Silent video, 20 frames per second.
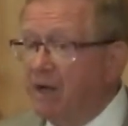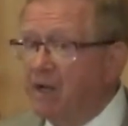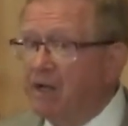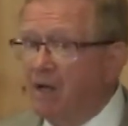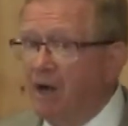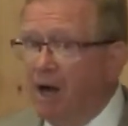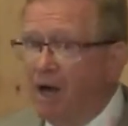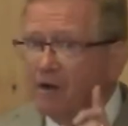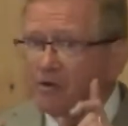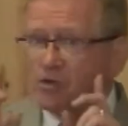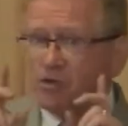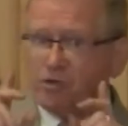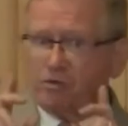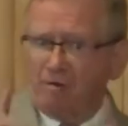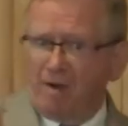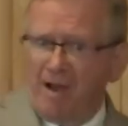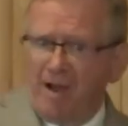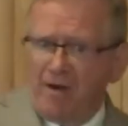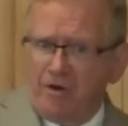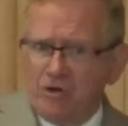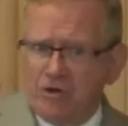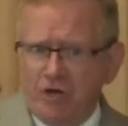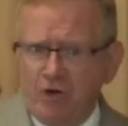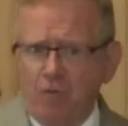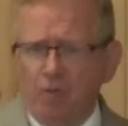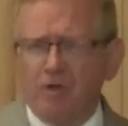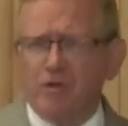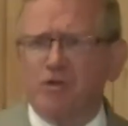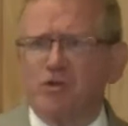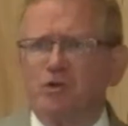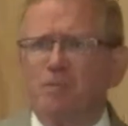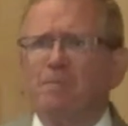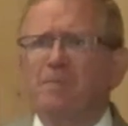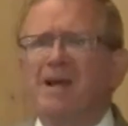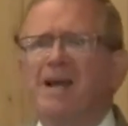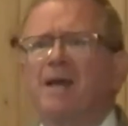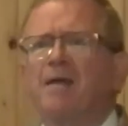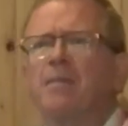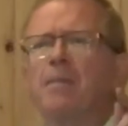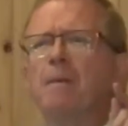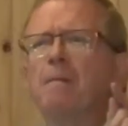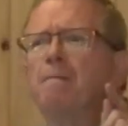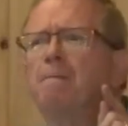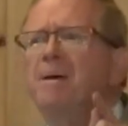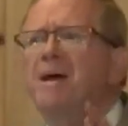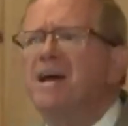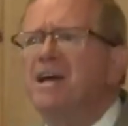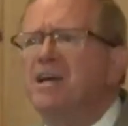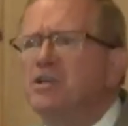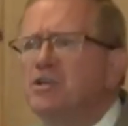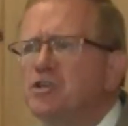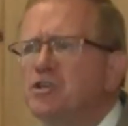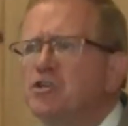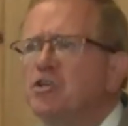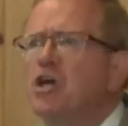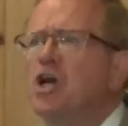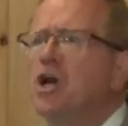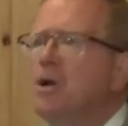God's strategy was to pick the best